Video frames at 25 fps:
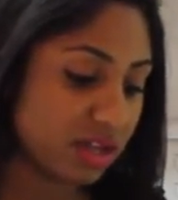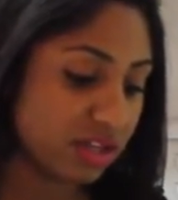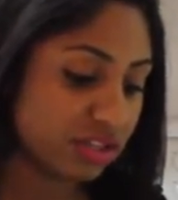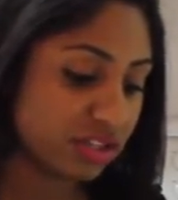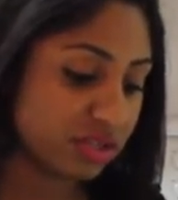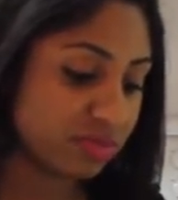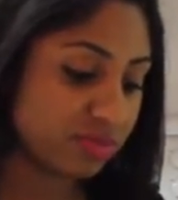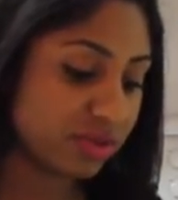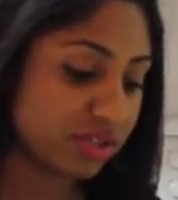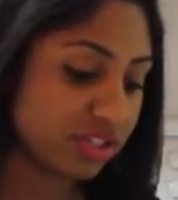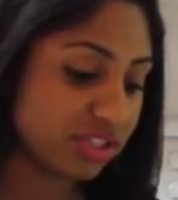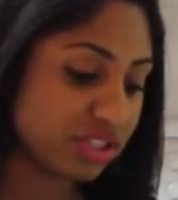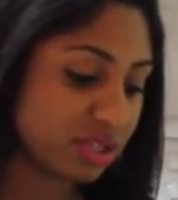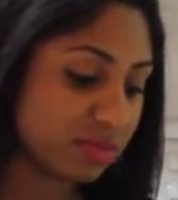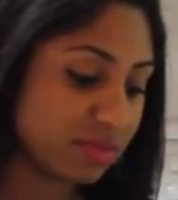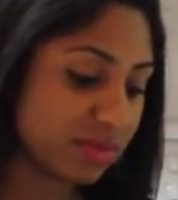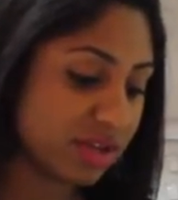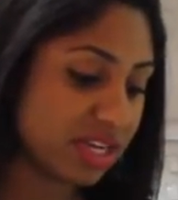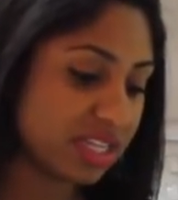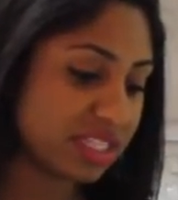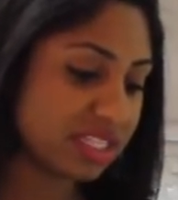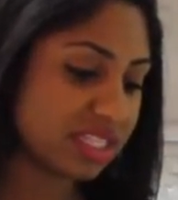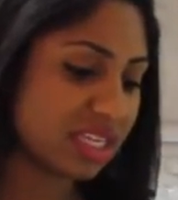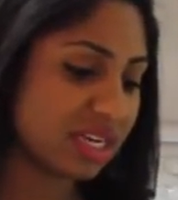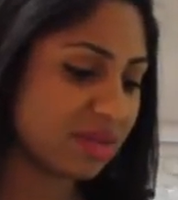Just push them
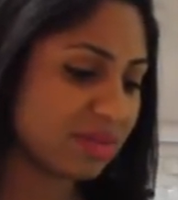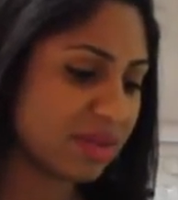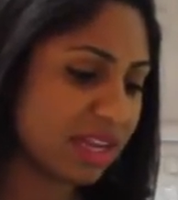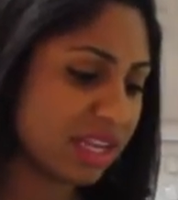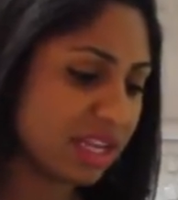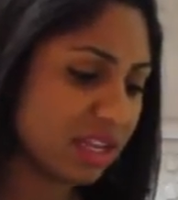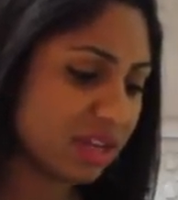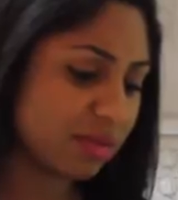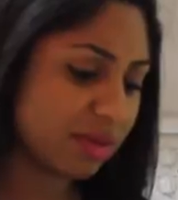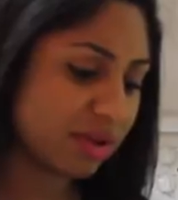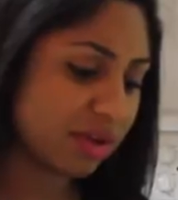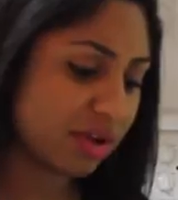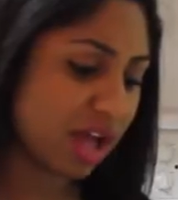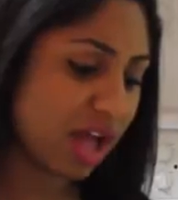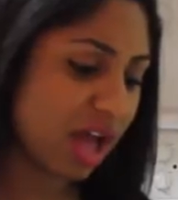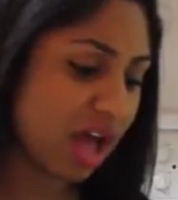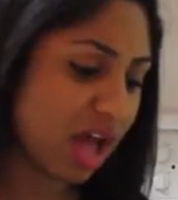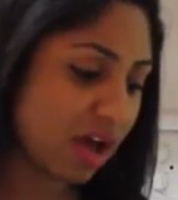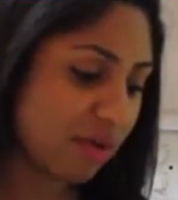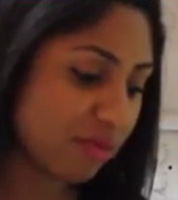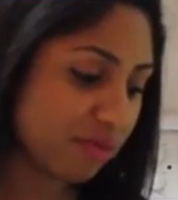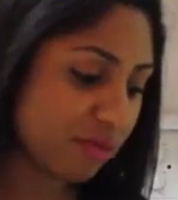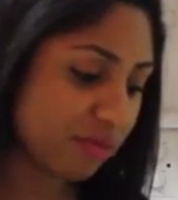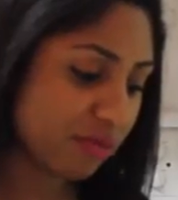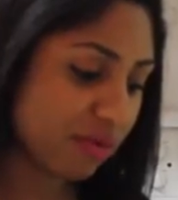in. It's gonna be a little bit
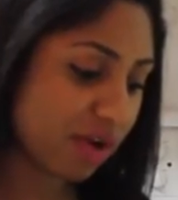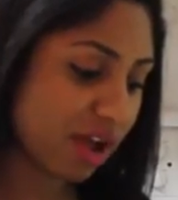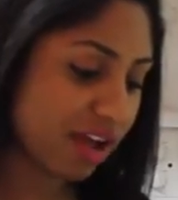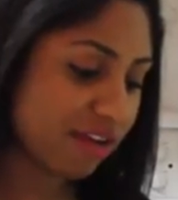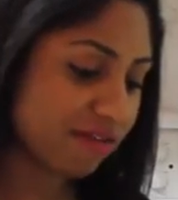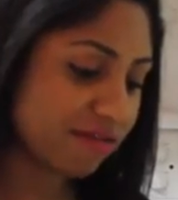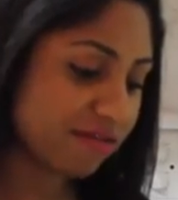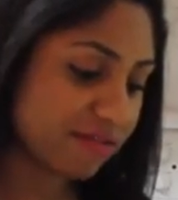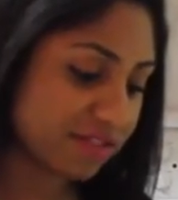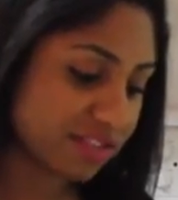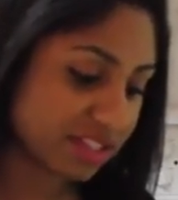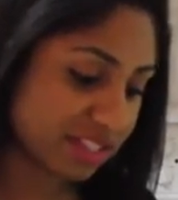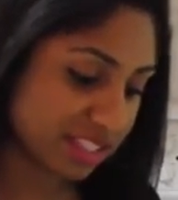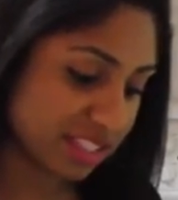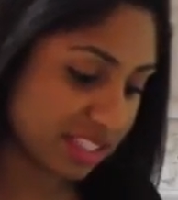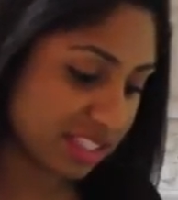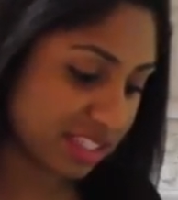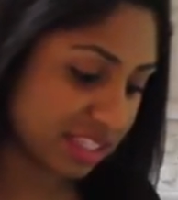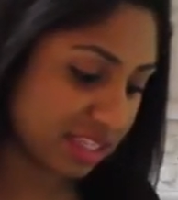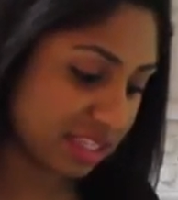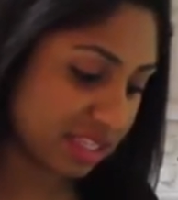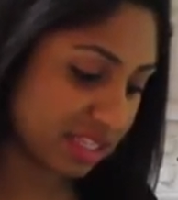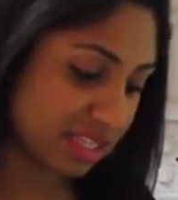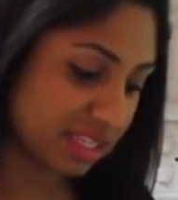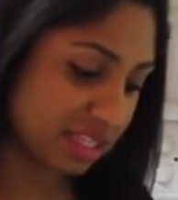rough. It's
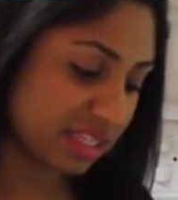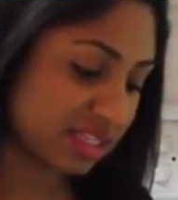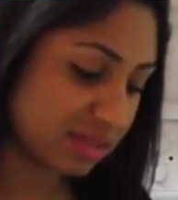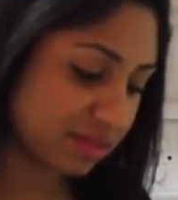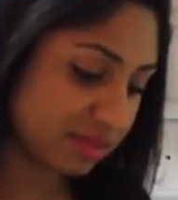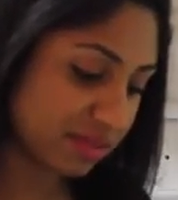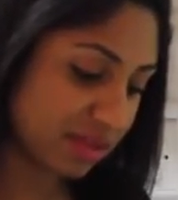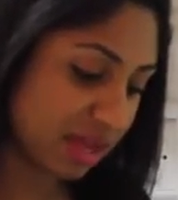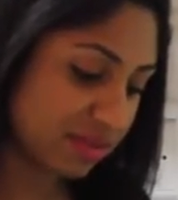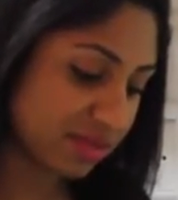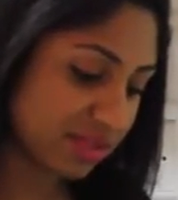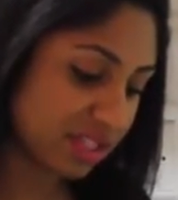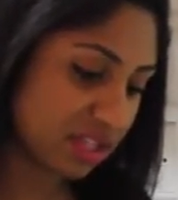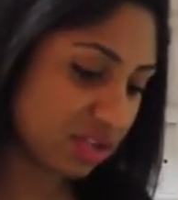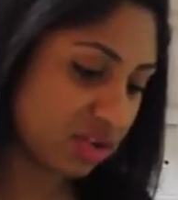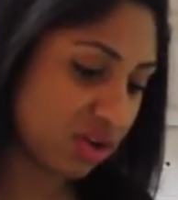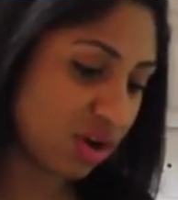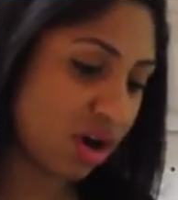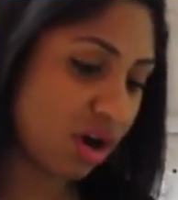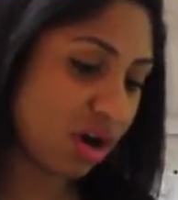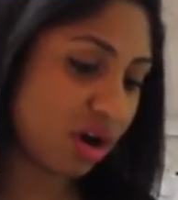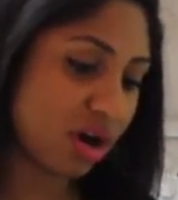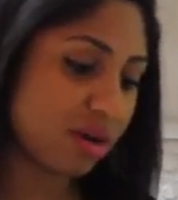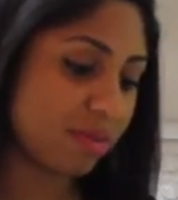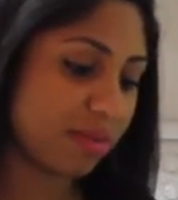sometimes a little
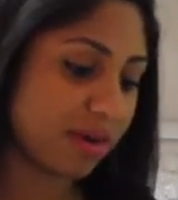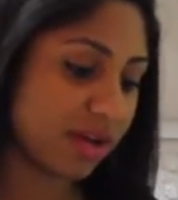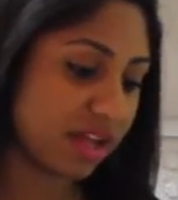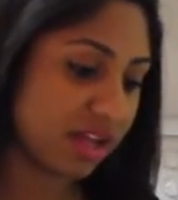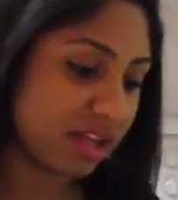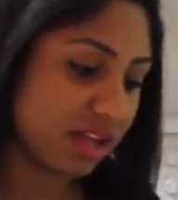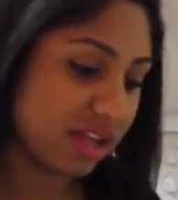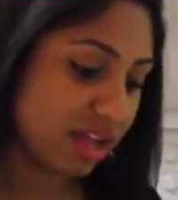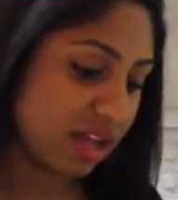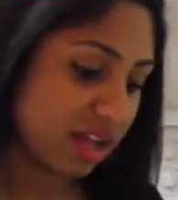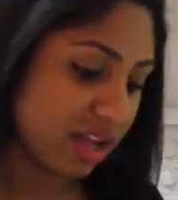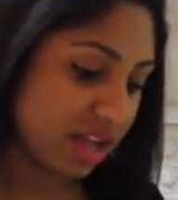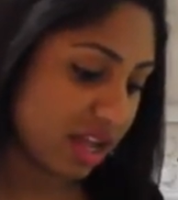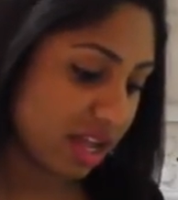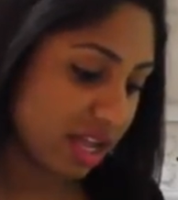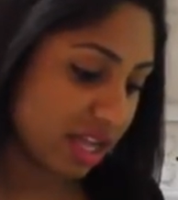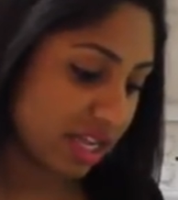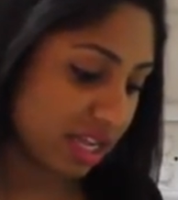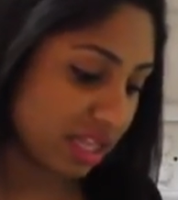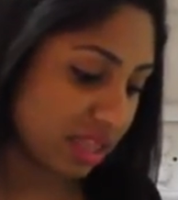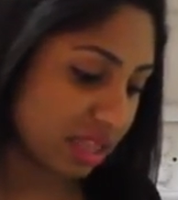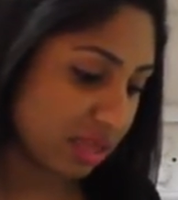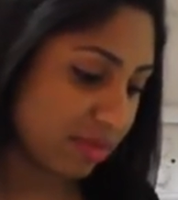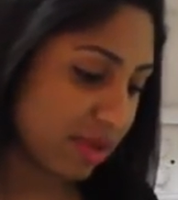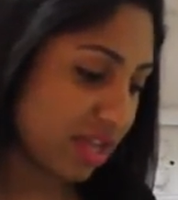hard, but
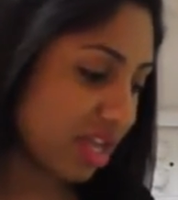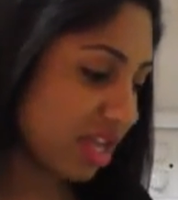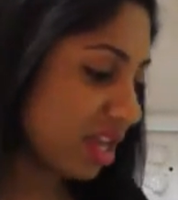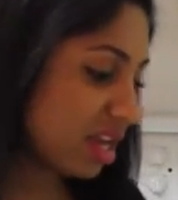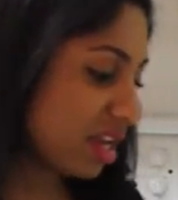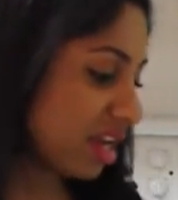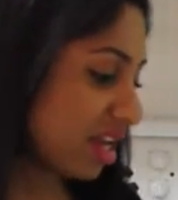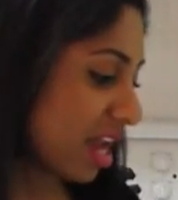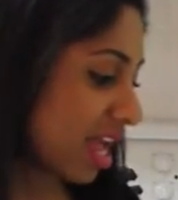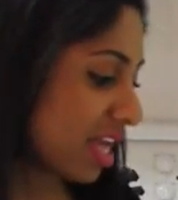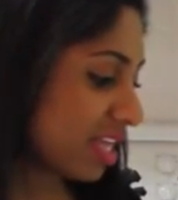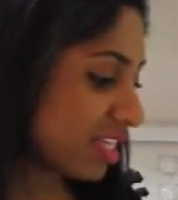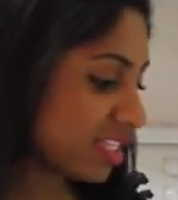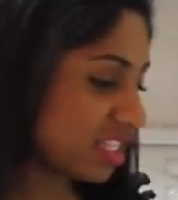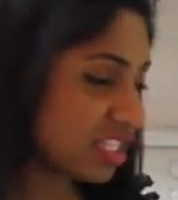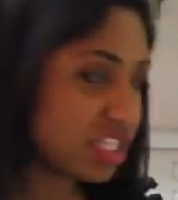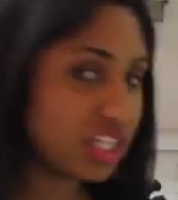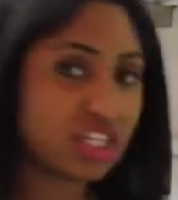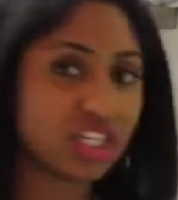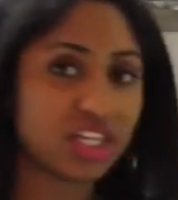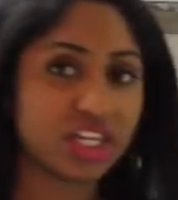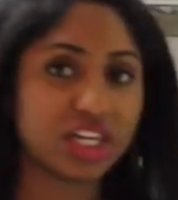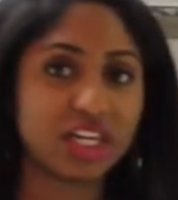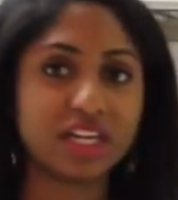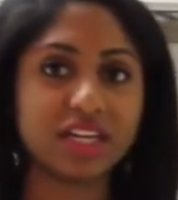get them in nice
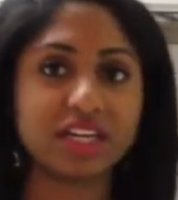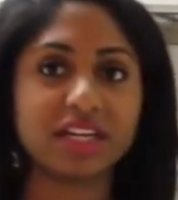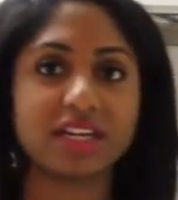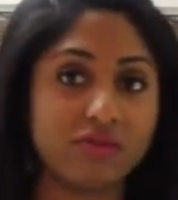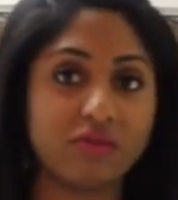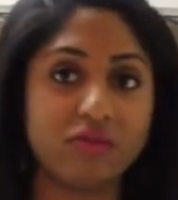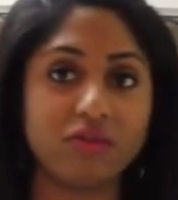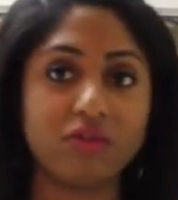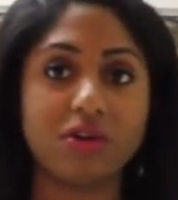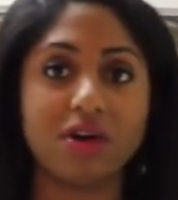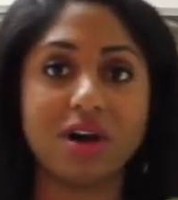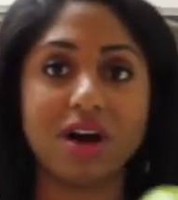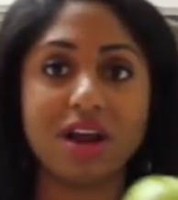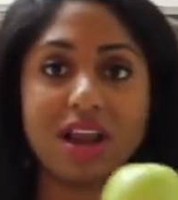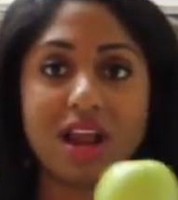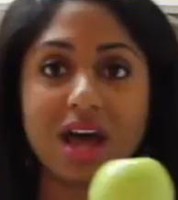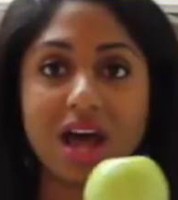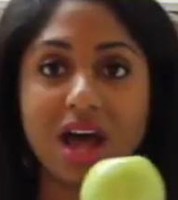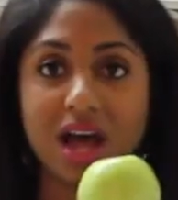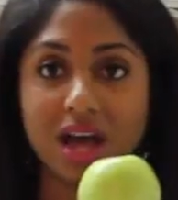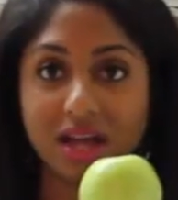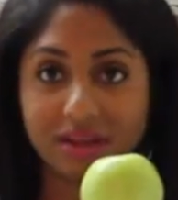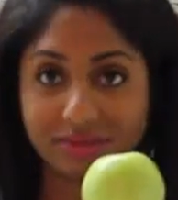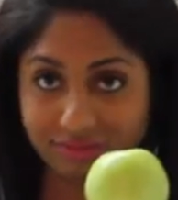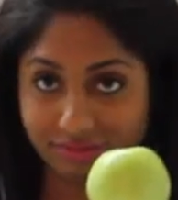and good.
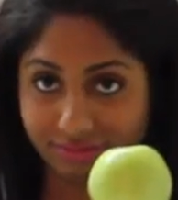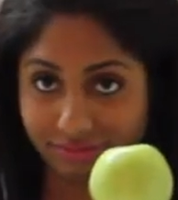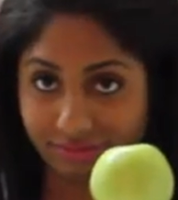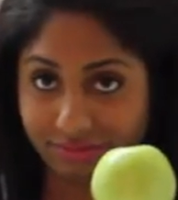Voila.